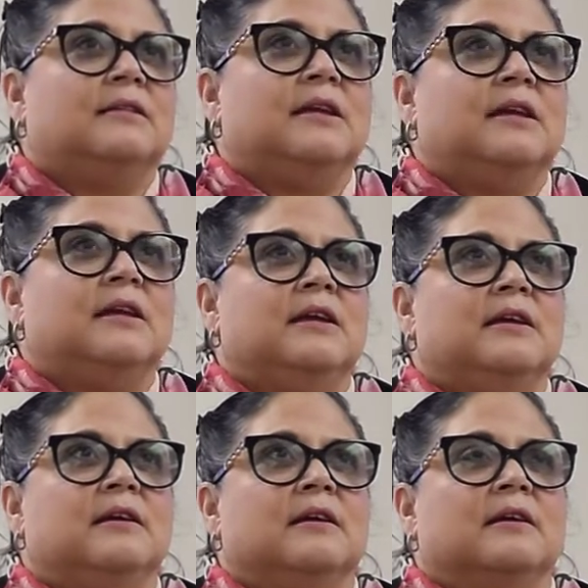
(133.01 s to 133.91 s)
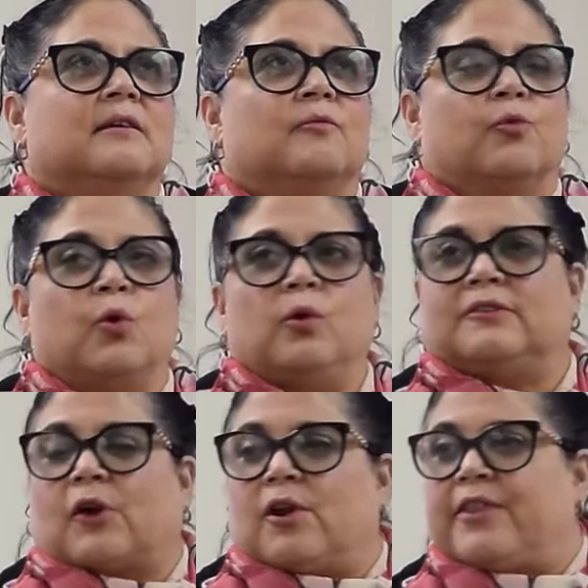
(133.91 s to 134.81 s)
The
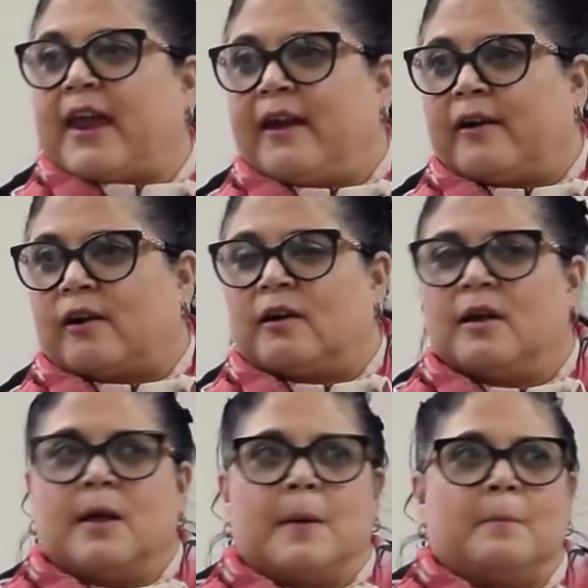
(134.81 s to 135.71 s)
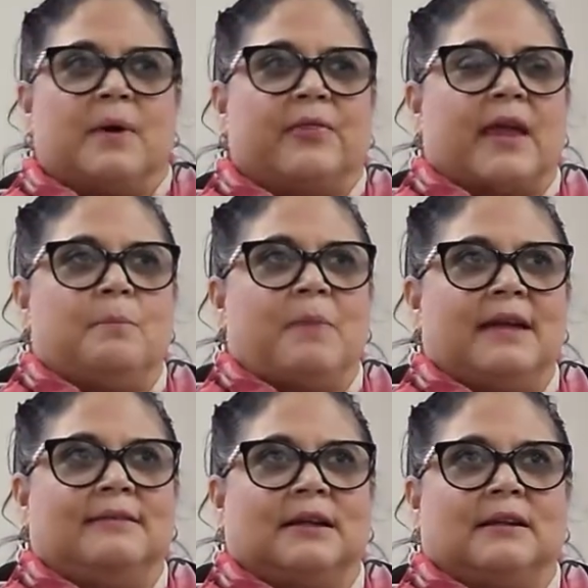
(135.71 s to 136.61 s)
rules are there, but they
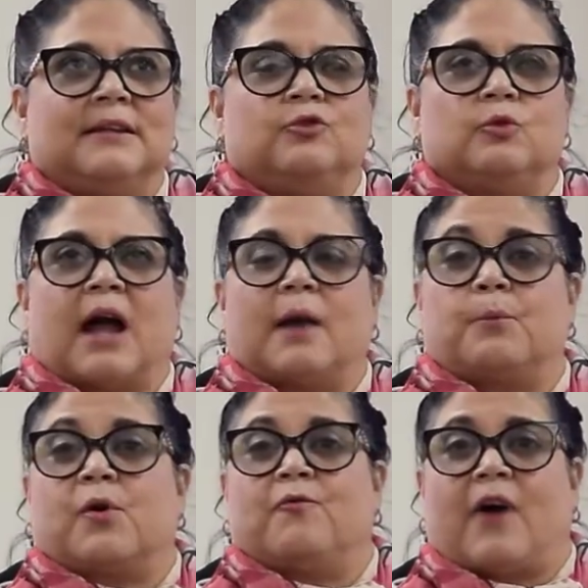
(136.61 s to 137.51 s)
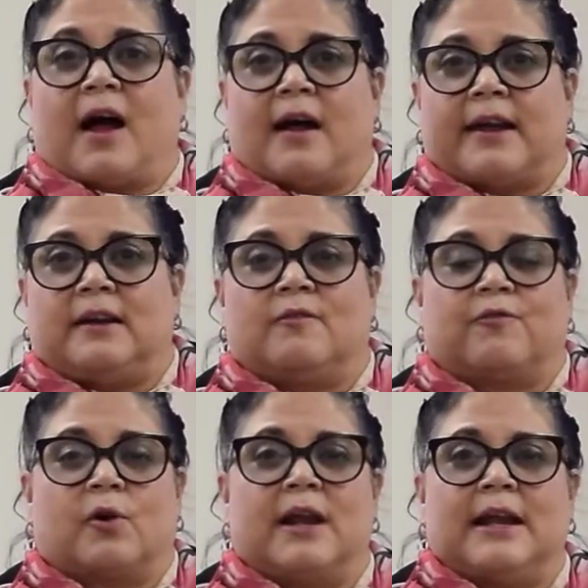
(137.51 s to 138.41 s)
basically do not provide
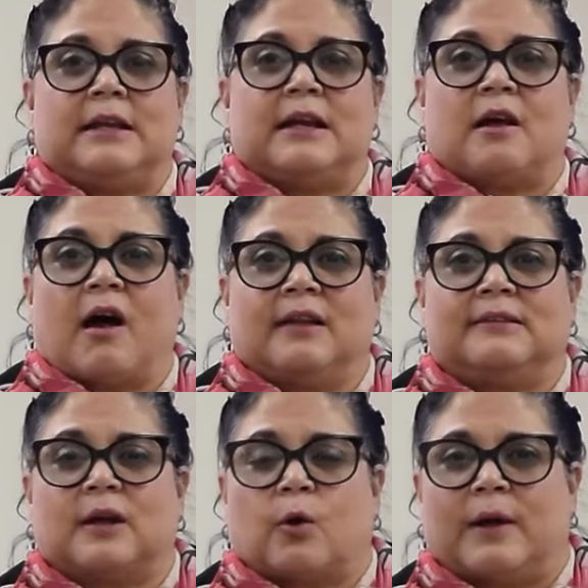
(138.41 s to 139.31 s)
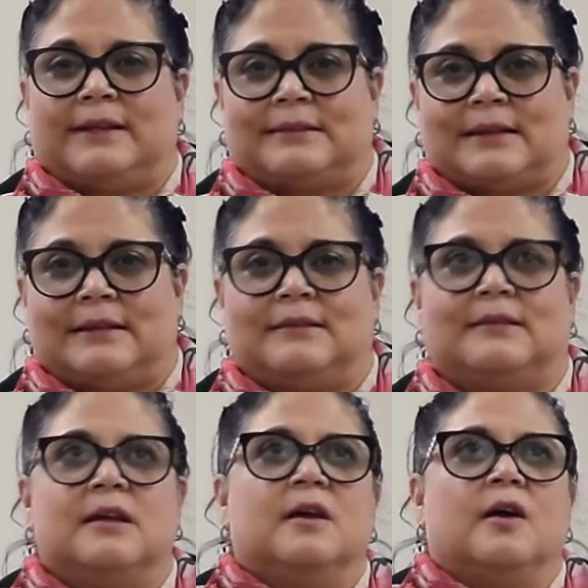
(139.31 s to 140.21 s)
for any consequences
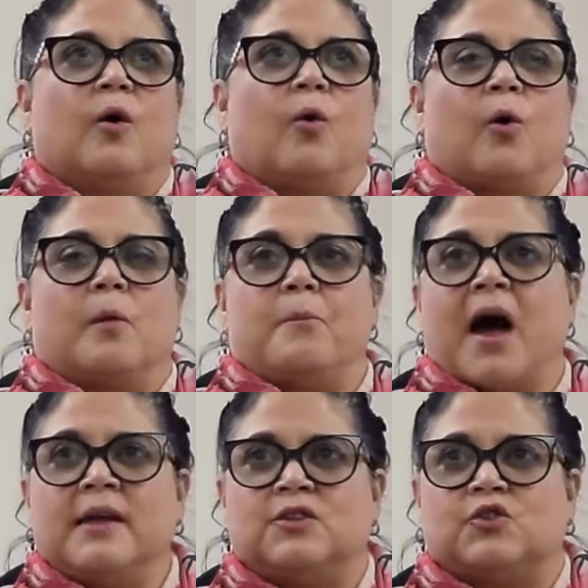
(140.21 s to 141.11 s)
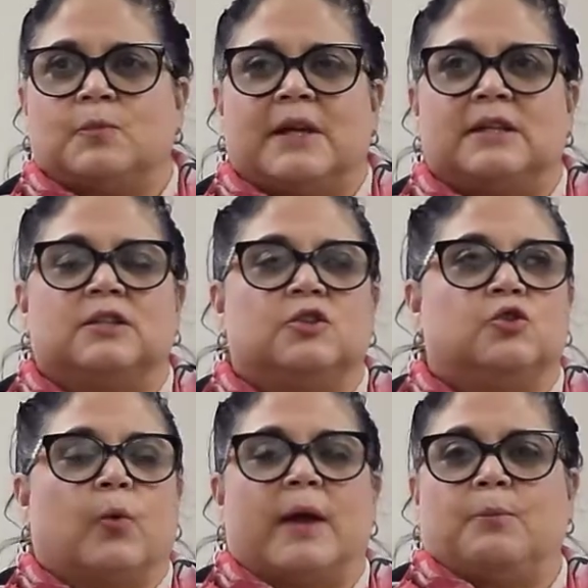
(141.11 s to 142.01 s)
or punishment
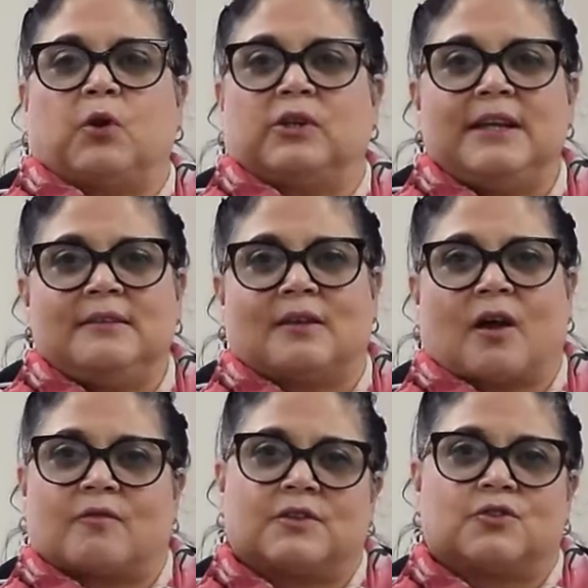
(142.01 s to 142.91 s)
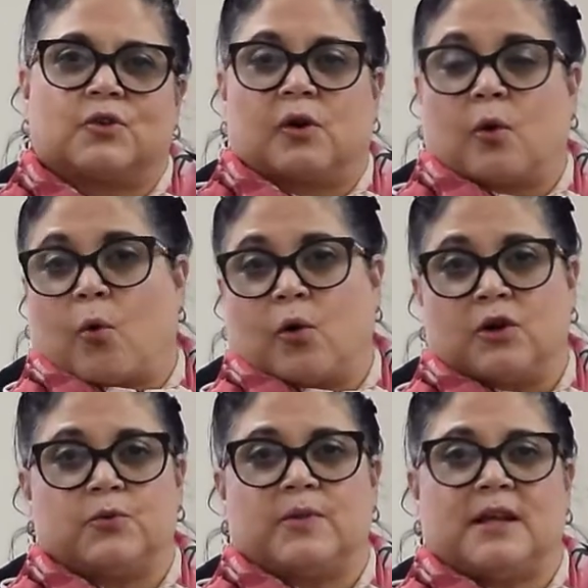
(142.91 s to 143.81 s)
to a police officer or
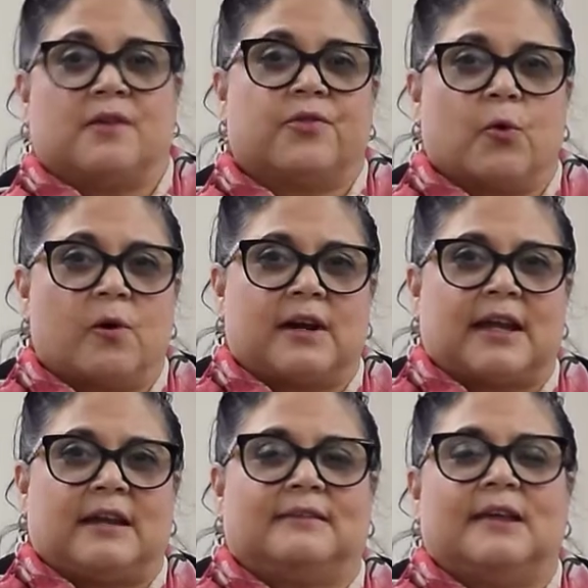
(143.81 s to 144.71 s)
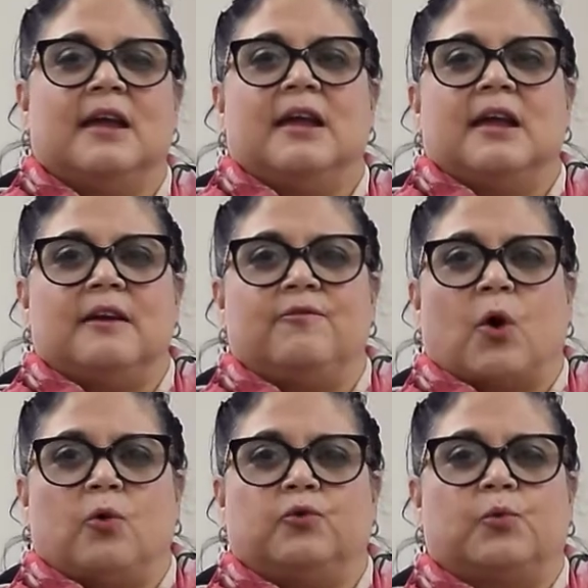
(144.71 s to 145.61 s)
to the authorities if
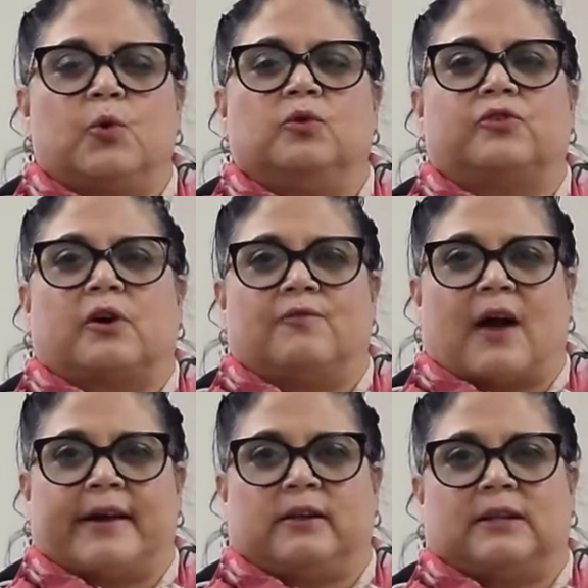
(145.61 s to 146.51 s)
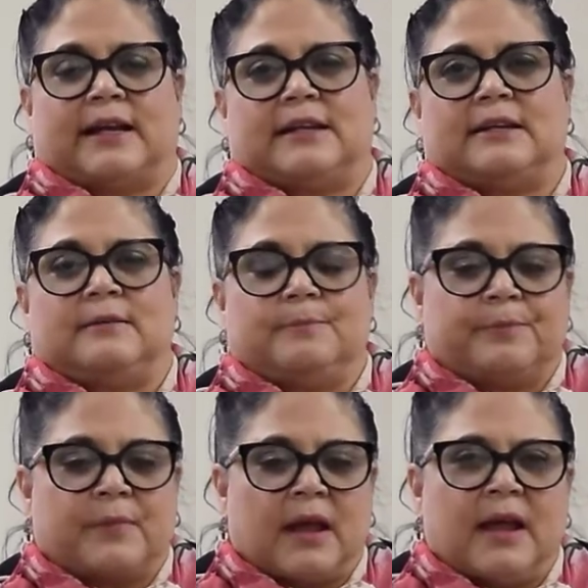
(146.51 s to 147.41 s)
those rules are violated.
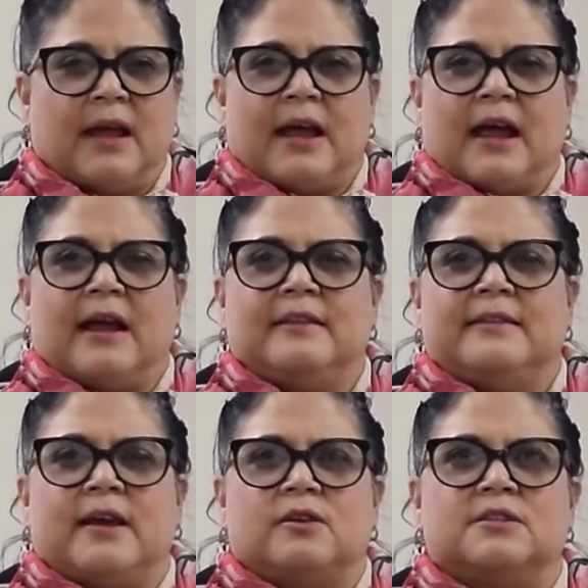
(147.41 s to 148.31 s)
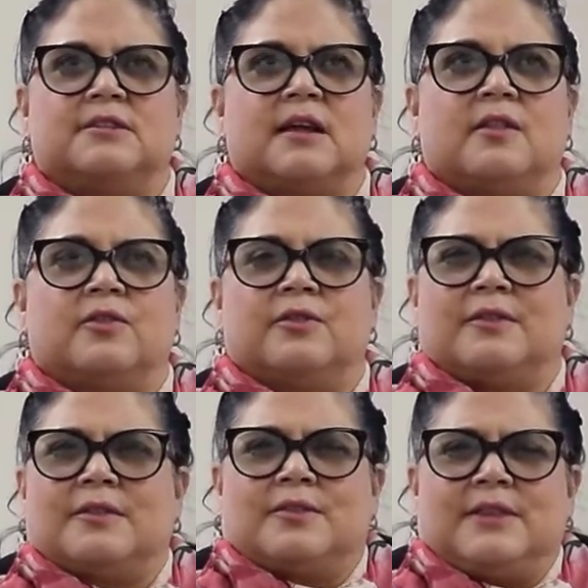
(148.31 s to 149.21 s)
And there's
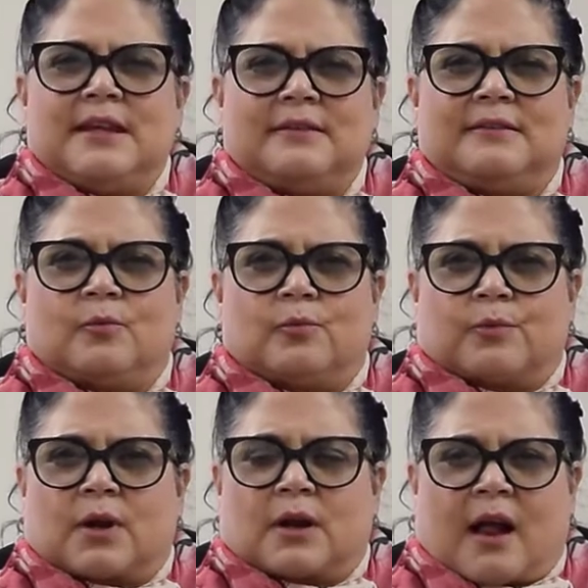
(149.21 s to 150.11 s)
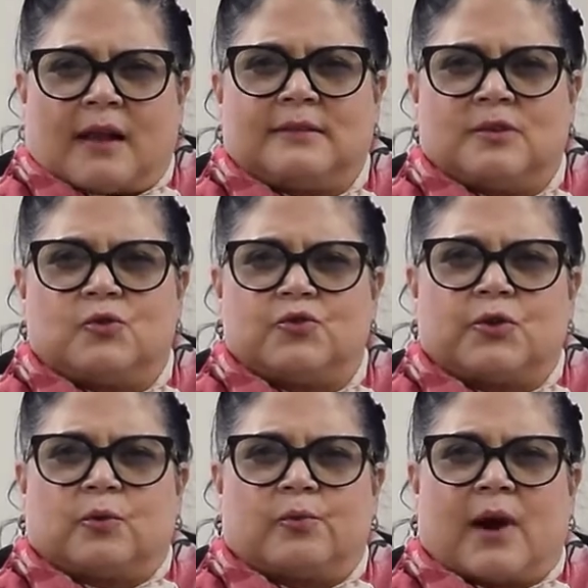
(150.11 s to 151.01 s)
these
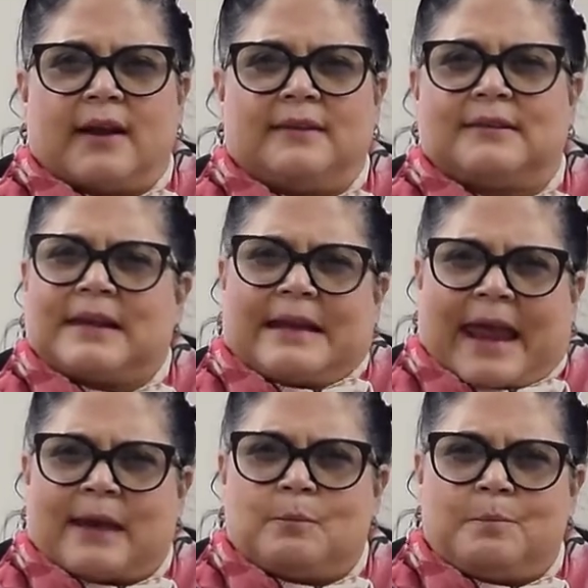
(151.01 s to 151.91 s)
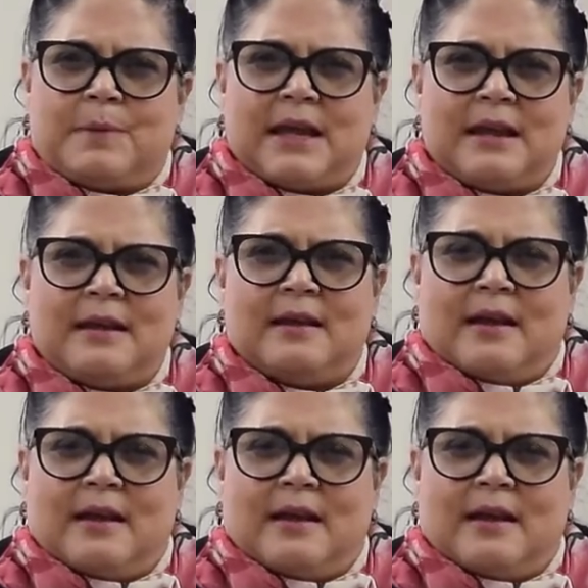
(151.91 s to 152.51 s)
constitutional rights can be